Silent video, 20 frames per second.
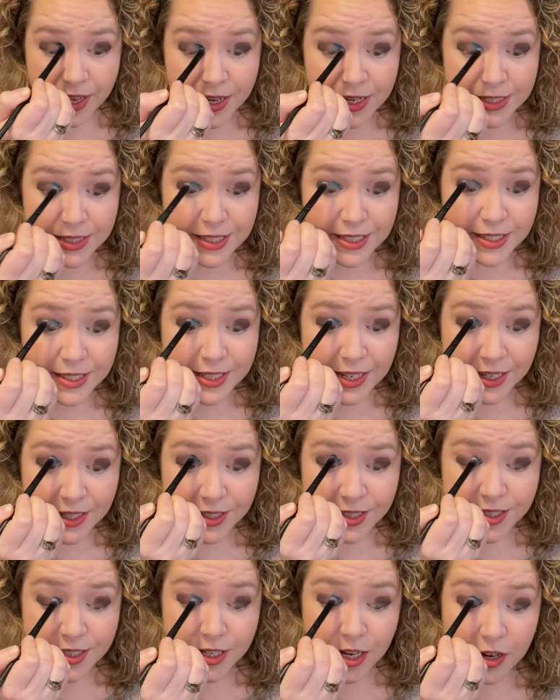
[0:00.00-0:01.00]

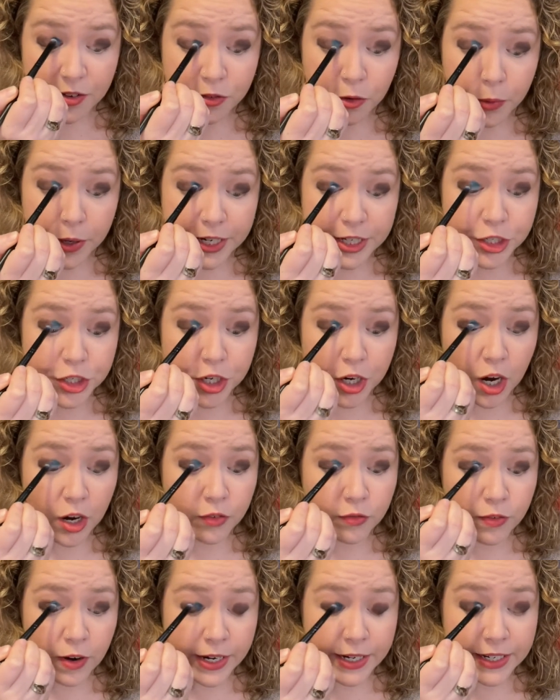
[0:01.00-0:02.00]
6 of which are
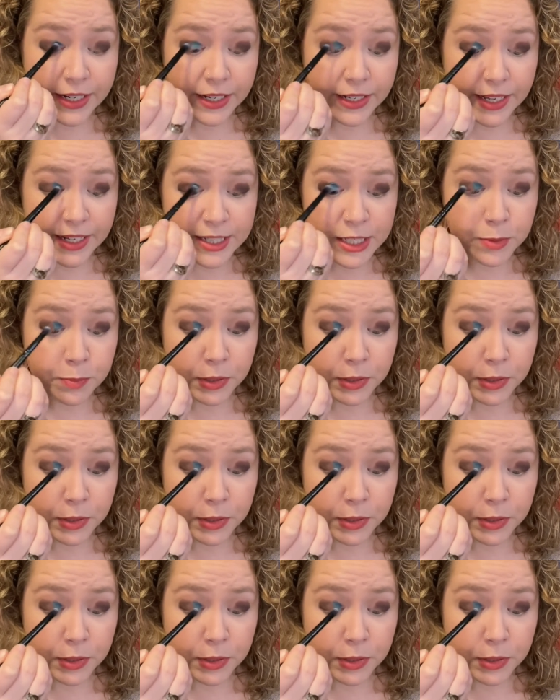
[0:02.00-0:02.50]
running against